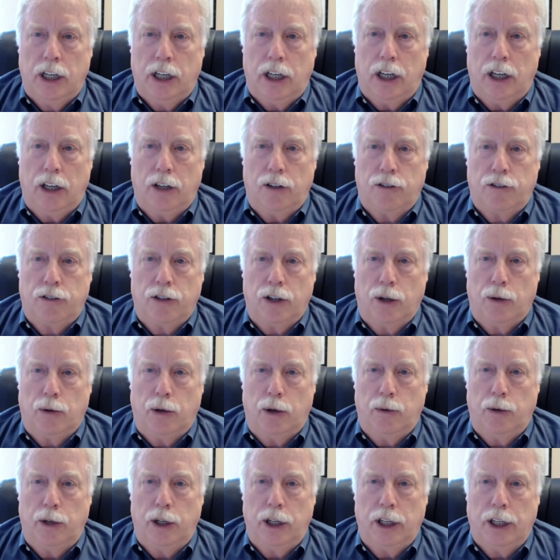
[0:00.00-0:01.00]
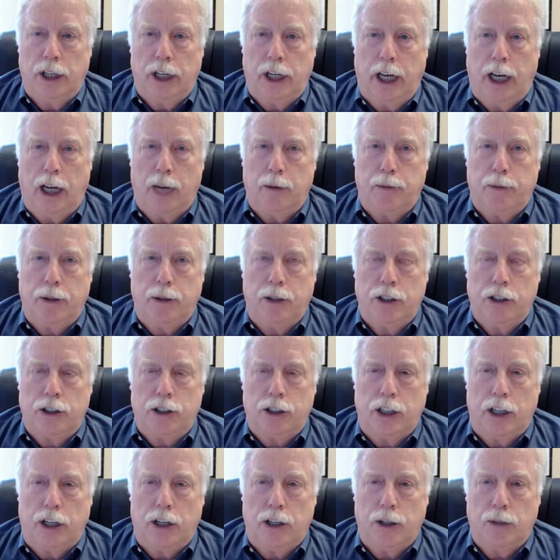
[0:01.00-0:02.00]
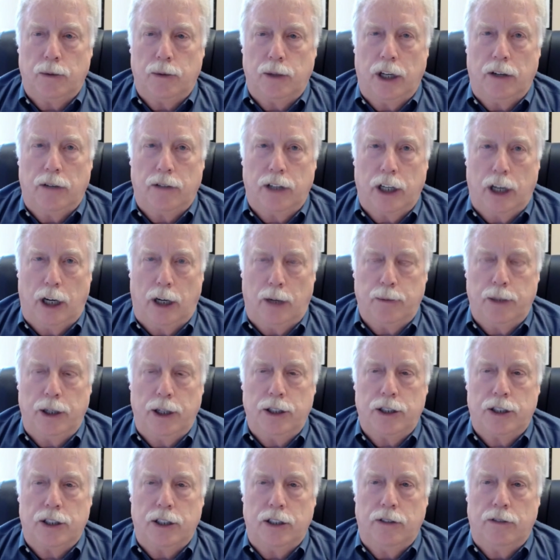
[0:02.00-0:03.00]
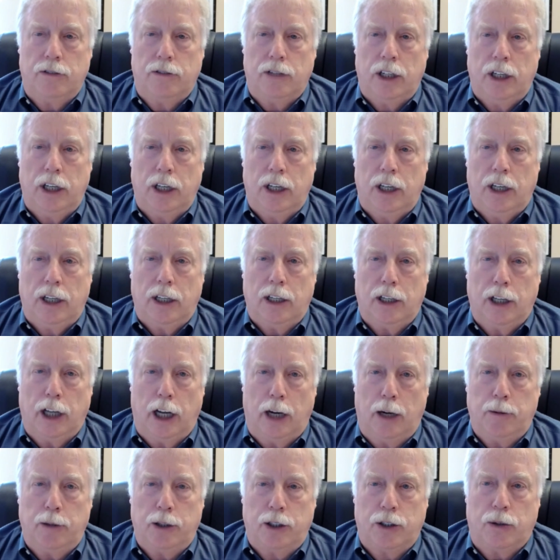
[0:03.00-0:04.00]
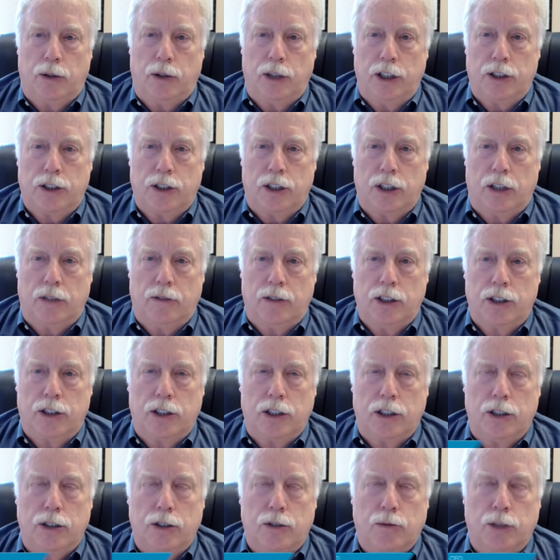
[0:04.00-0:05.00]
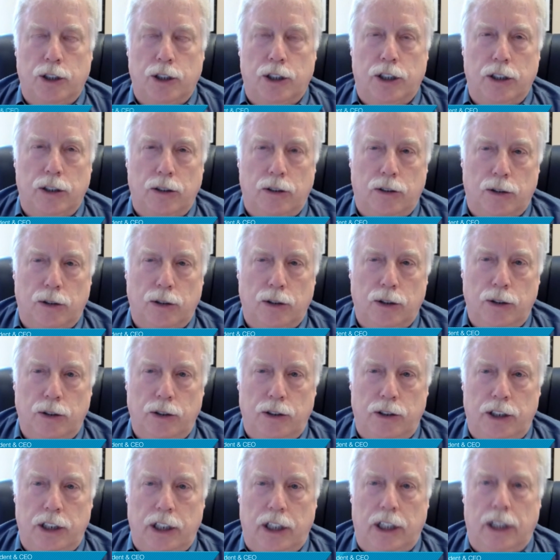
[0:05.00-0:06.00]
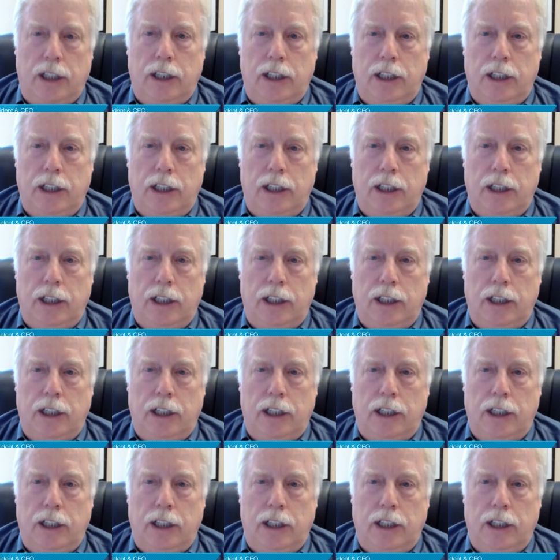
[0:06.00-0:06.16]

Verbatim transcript: And so we're really happy to share that we have comprehensive laboratory services, which include uh,